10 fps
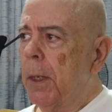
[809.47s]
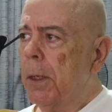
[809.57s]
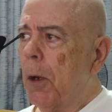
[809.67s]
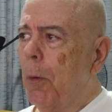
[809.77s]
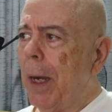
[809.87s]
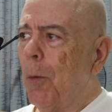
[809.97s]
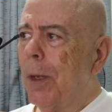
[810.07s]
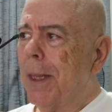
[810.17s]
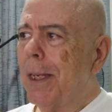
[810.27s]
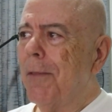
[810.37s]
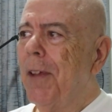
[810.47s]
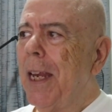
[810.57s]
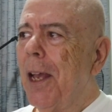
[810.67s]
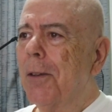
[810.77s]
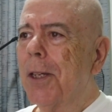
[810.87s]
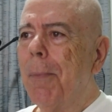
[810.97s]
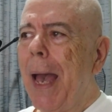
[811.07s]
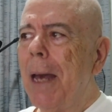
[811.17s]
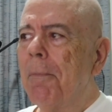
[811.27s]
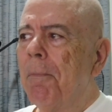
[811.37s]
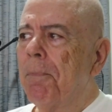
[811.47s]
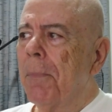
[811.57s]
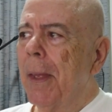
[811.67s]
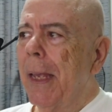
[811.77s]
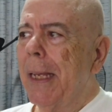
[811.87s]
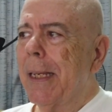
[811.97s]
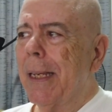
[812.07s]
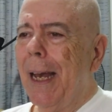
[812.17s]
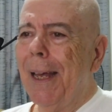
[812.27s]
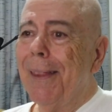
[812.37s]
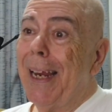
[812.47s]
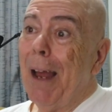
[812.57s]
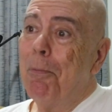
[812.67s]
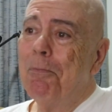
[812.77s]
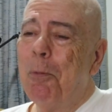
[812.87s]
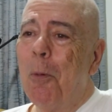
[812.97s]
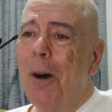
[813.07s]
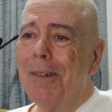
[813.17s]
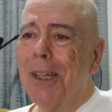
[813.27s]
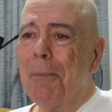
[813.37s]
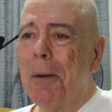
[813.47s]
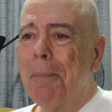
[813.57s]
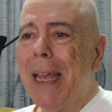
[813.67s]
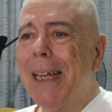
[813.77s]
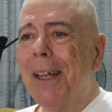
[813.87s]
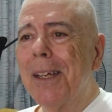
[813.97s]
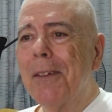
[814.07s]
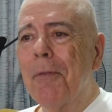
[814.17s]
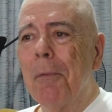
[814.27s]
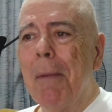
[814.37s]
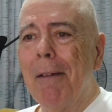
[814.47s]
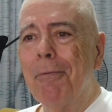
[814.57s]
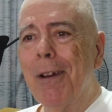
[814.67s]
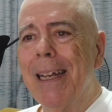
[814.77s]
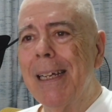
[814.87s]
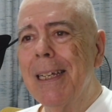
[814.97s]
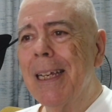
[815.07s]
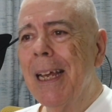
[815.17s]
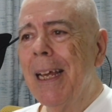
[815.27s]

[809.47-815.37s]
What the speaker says: So really what this video is about is that I want some opinions from my friends.